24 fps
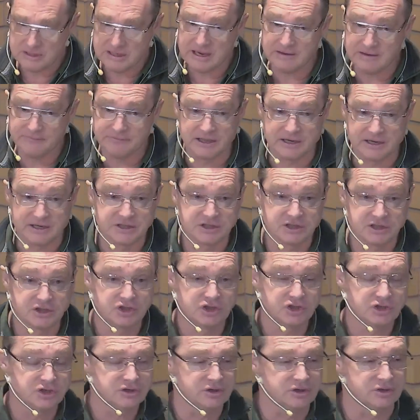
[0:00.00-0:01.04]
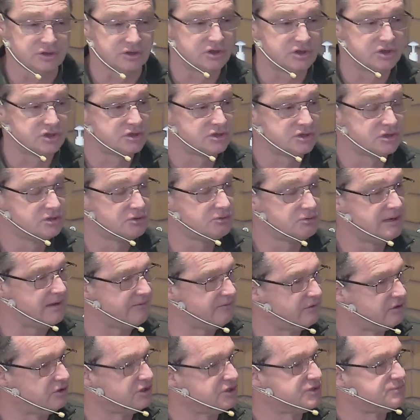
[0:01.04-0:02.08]
Do we have that as a church?
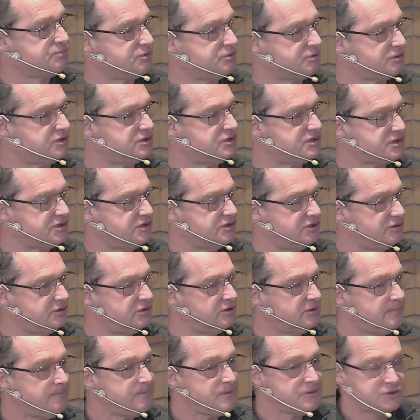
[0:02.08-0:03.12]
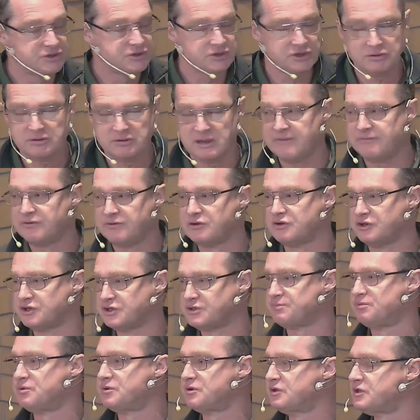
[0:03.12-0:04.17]
Do we have a gospel concern? Do you have
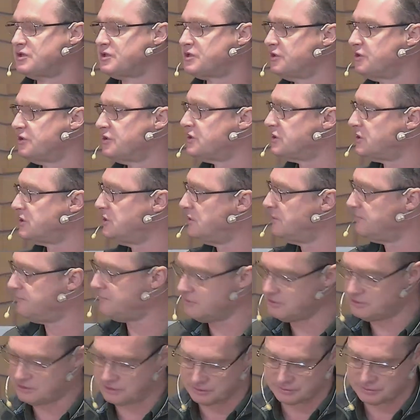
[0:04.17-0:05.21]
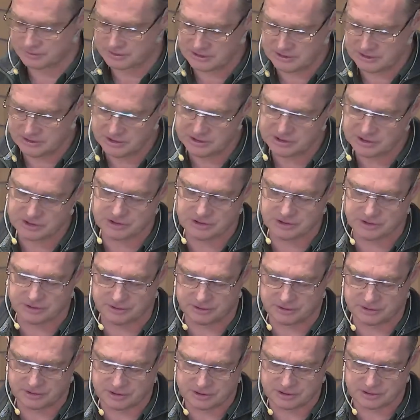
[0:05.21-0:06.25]
a gospel concern as individuals in this
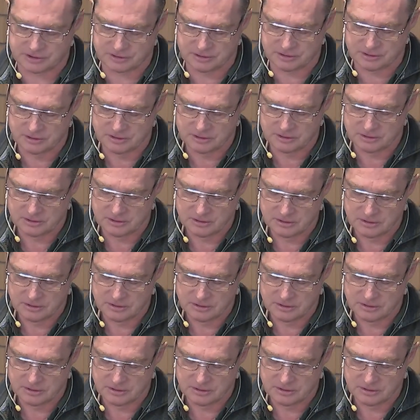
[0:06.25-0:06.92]
church?